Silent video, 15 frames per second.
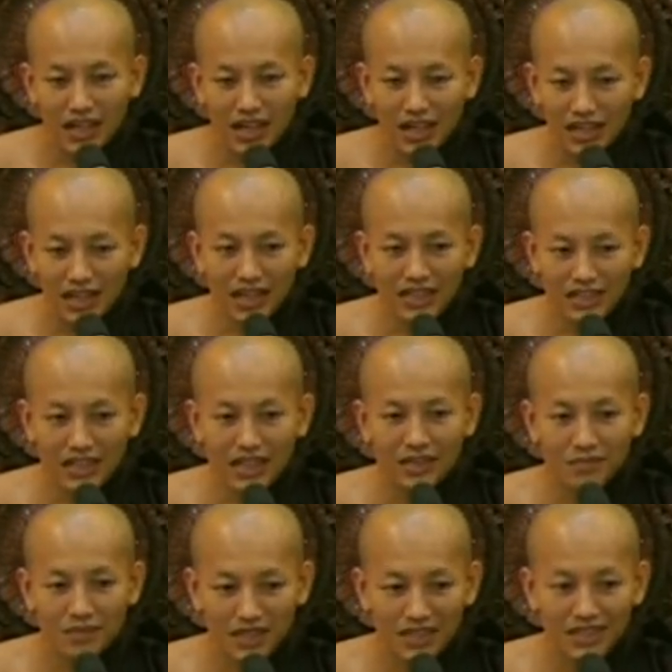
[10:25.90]
I like the
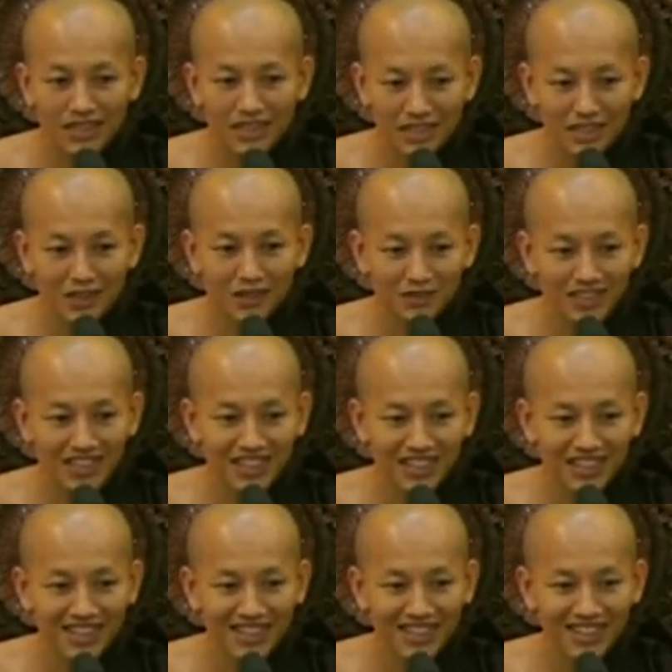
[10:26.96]
meditation object.
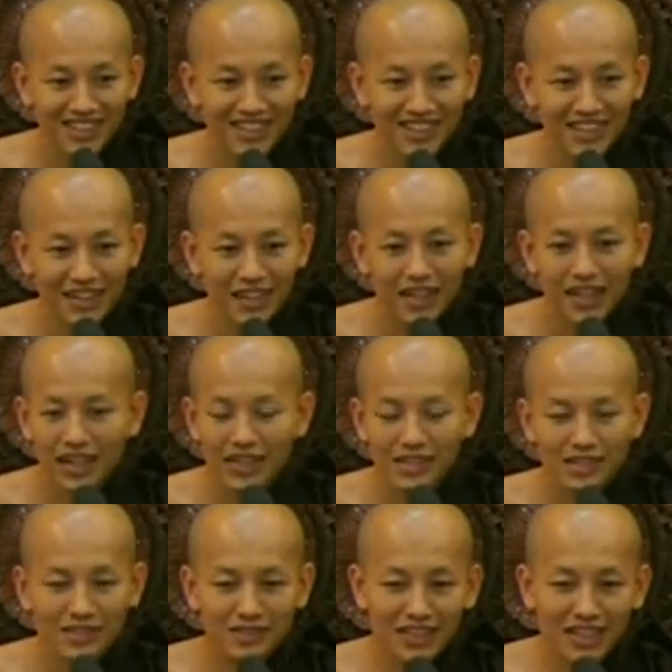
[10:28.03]
Huh? I
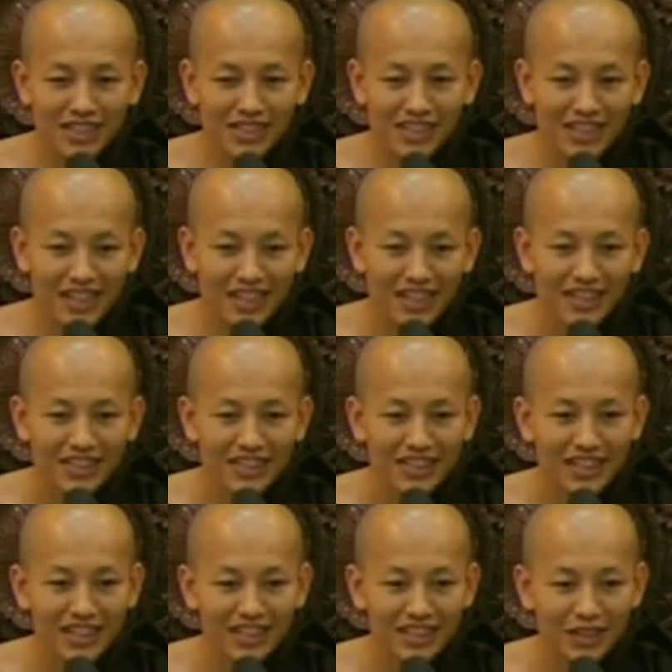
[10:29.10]
don't like the
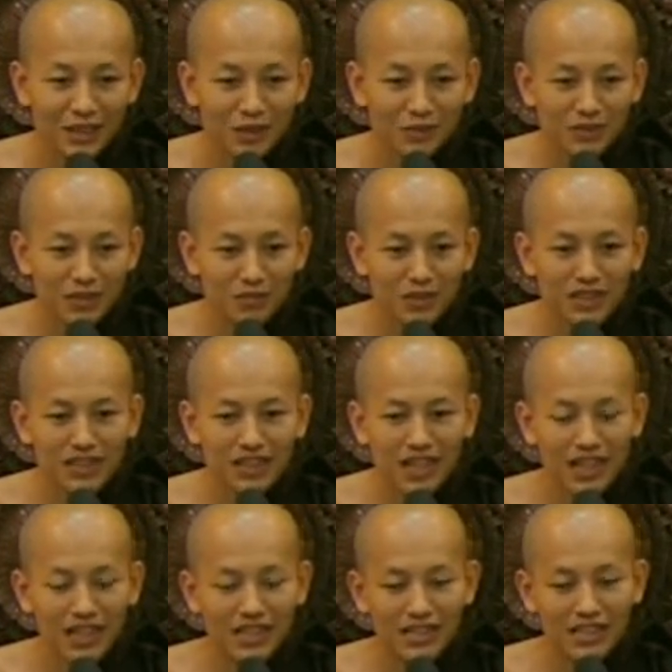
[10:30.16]
other object. But
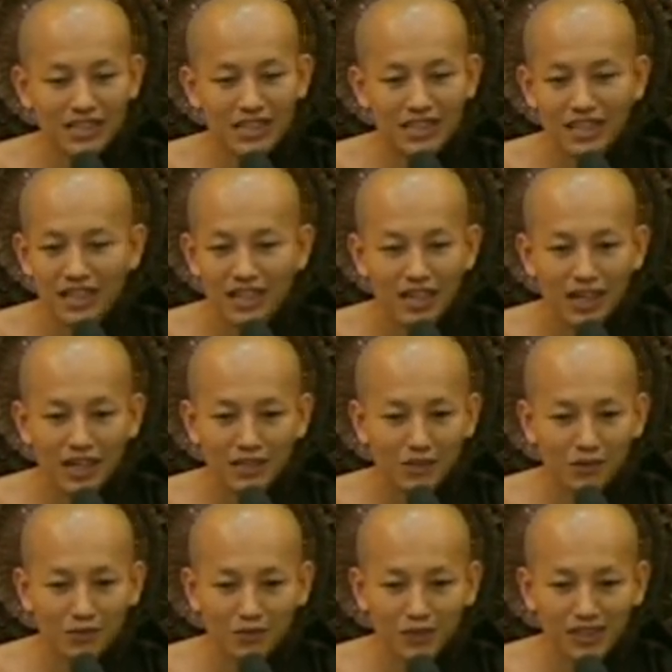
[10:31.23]
I see, I
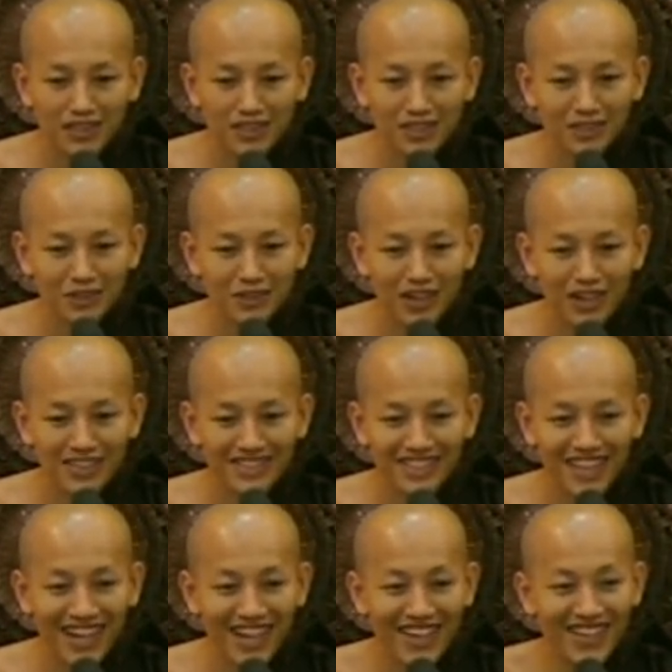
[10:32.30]
don't believe your
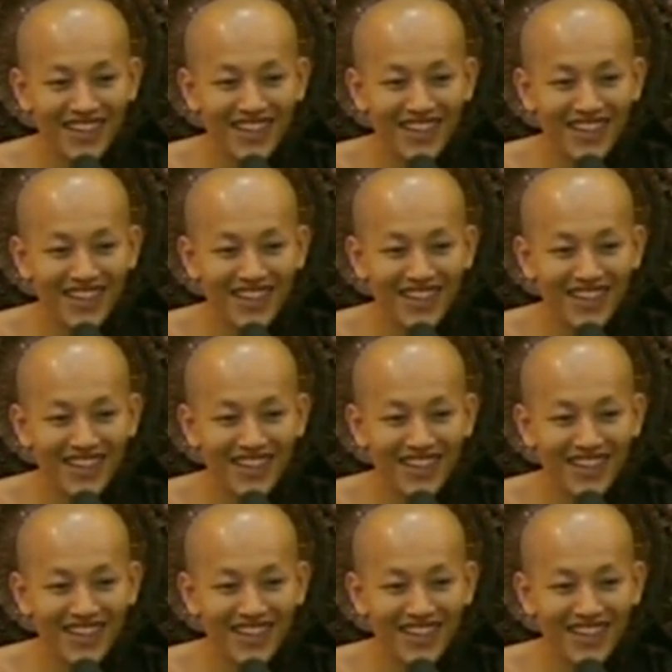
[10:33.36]
answer.